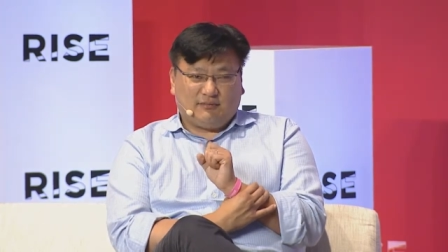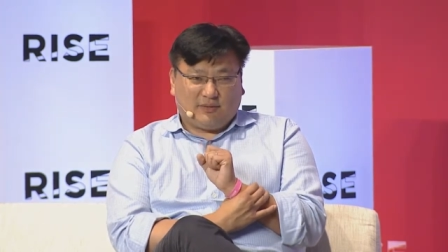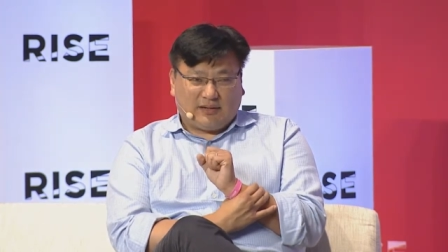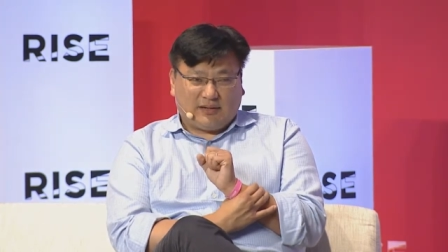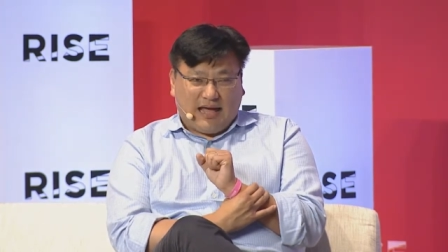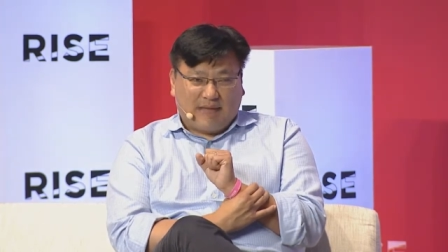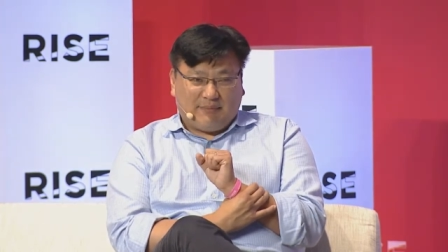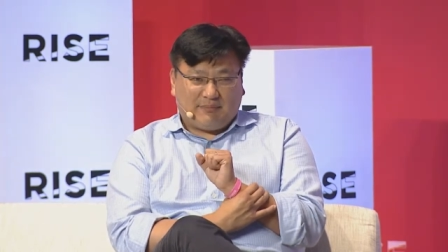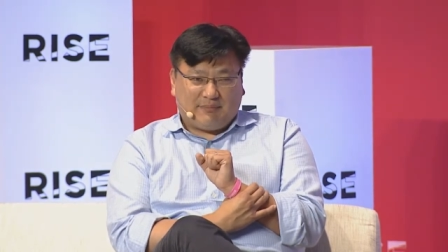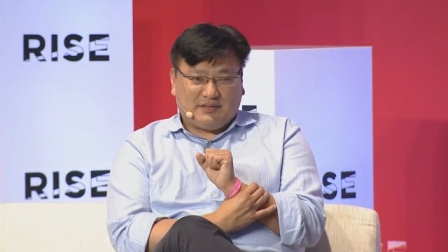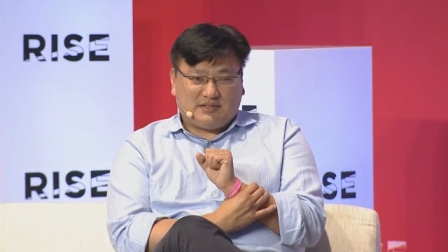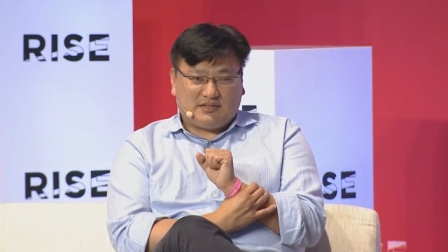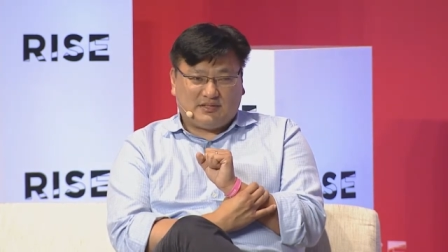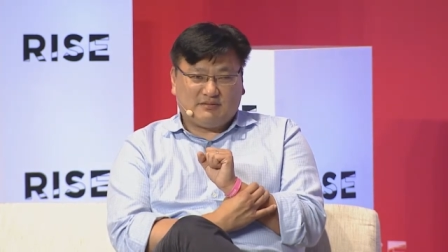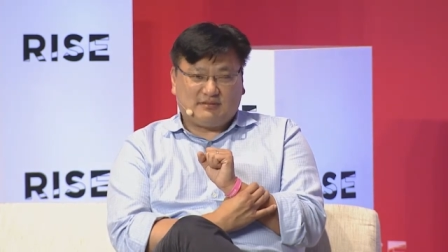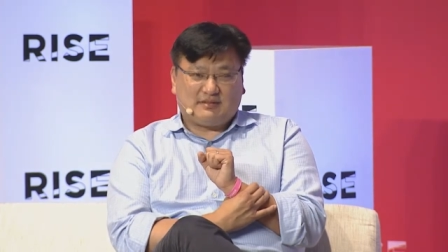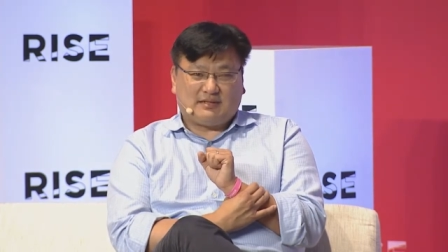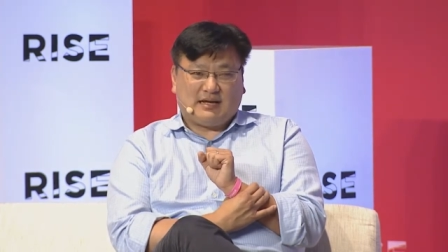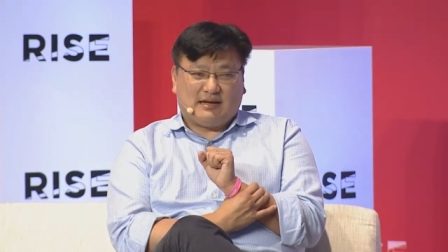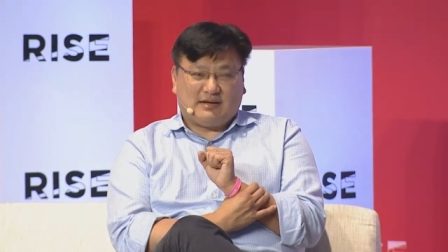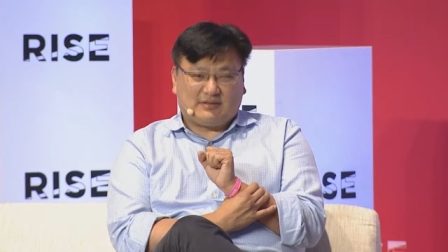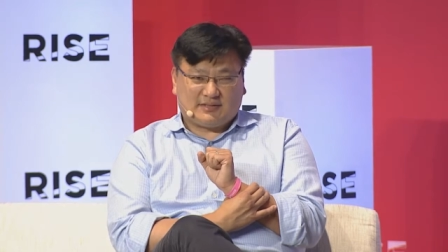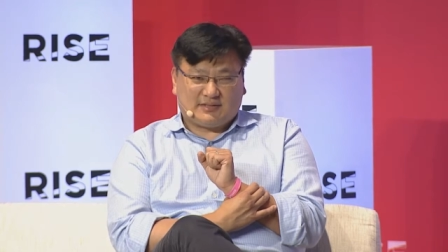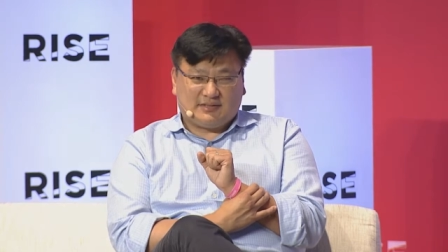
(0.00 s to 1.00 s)
what happened in
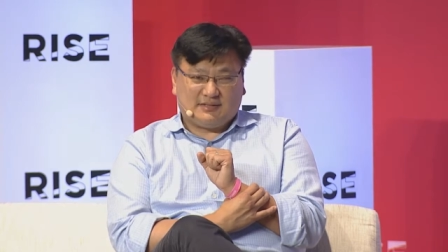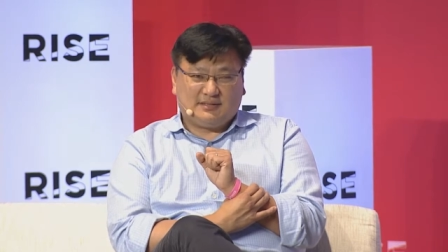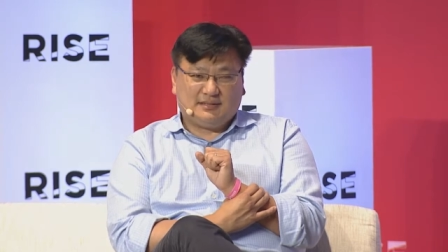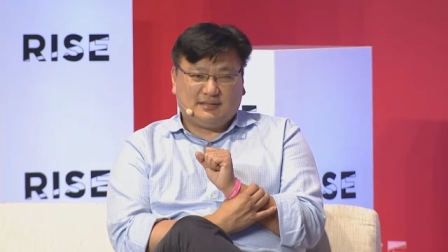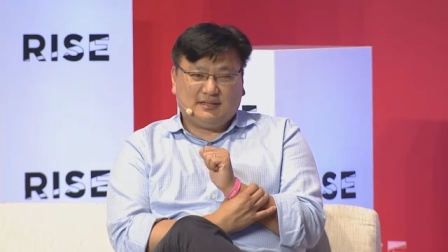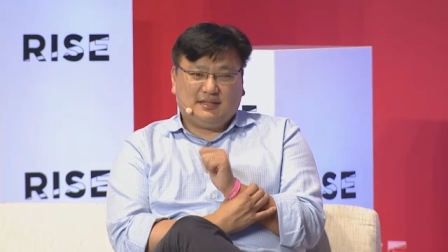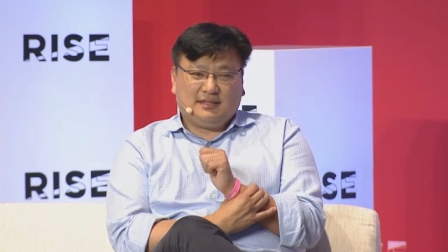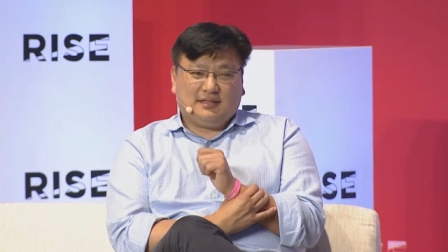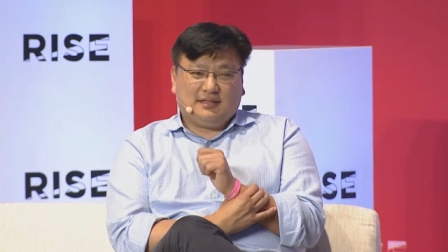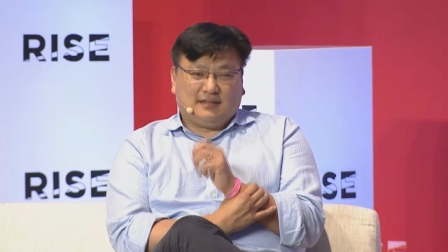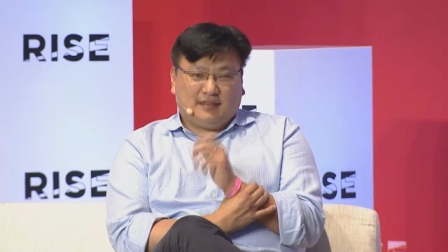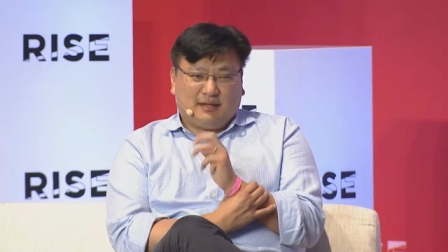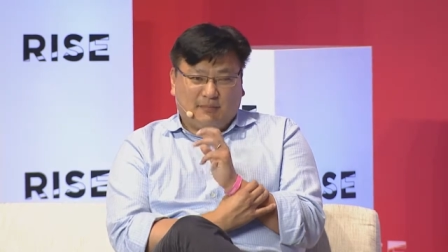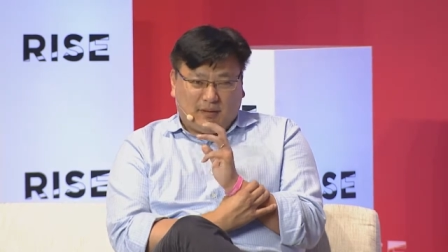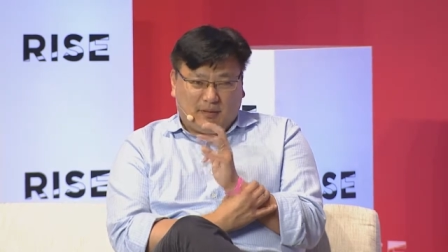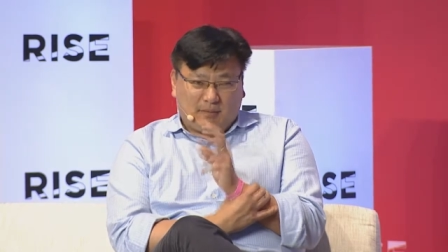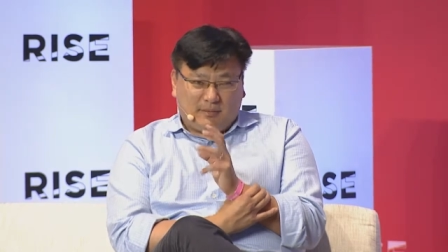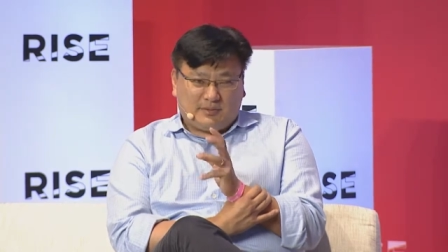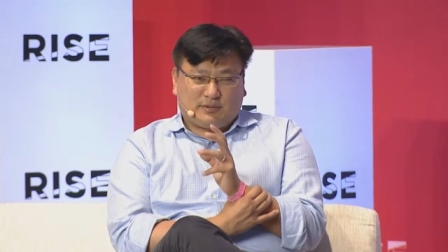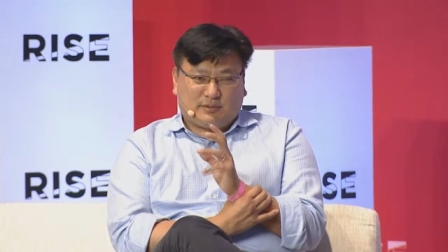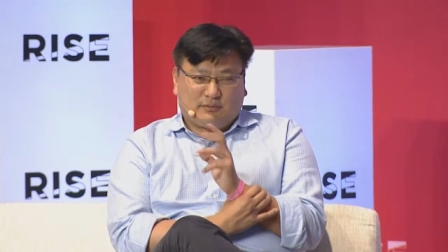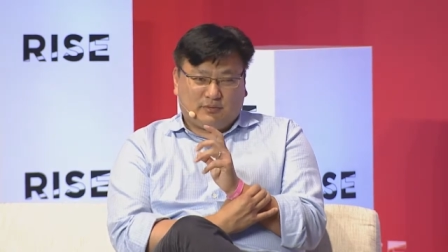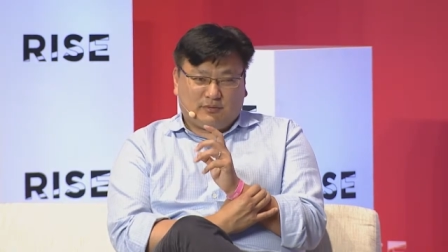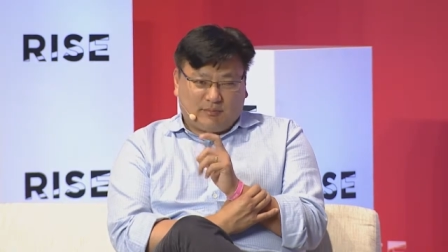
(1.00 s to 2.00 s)
2000, that bubble
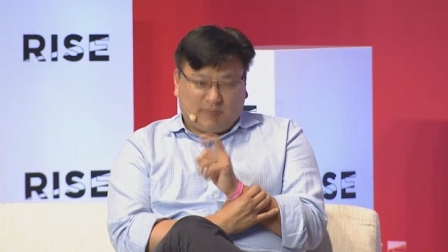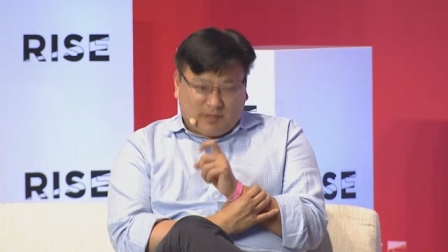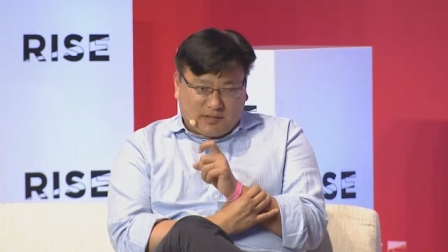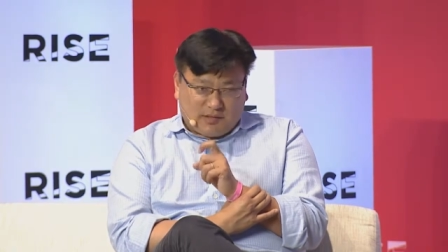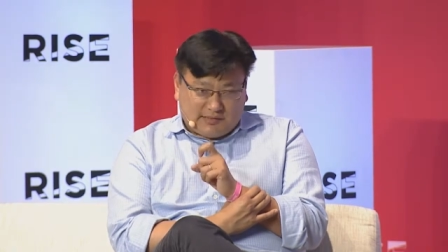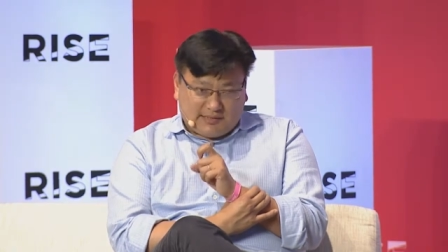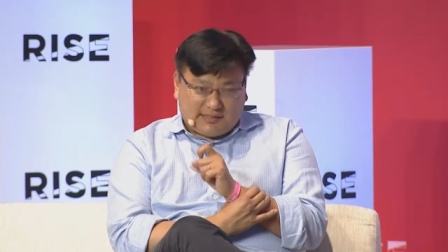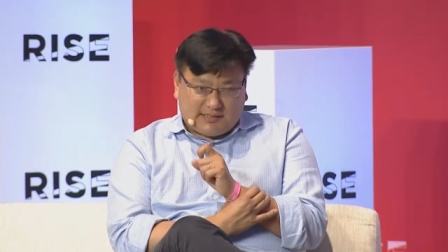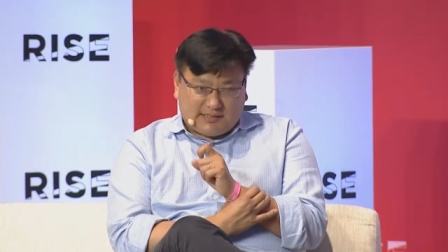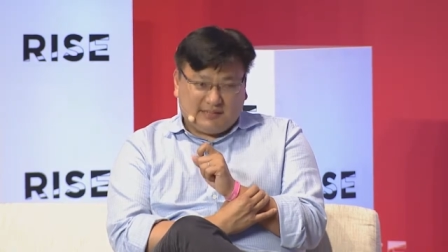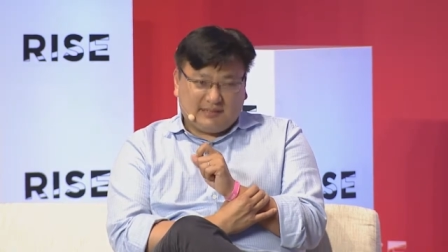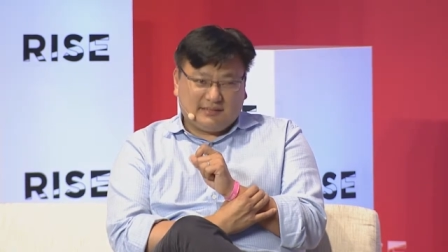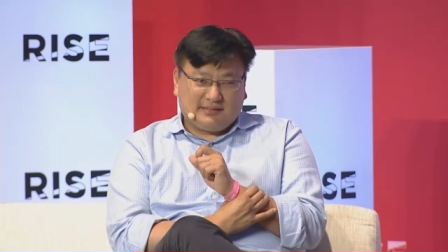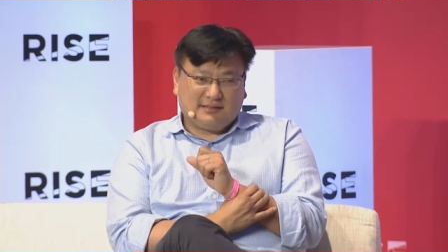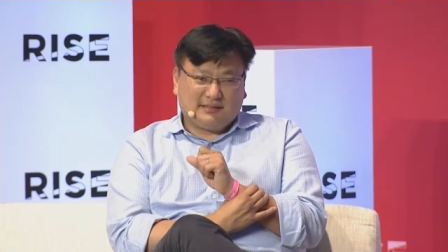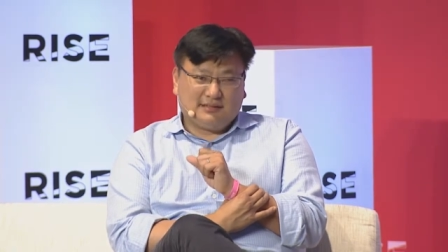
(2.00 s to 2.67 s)
was going to burst.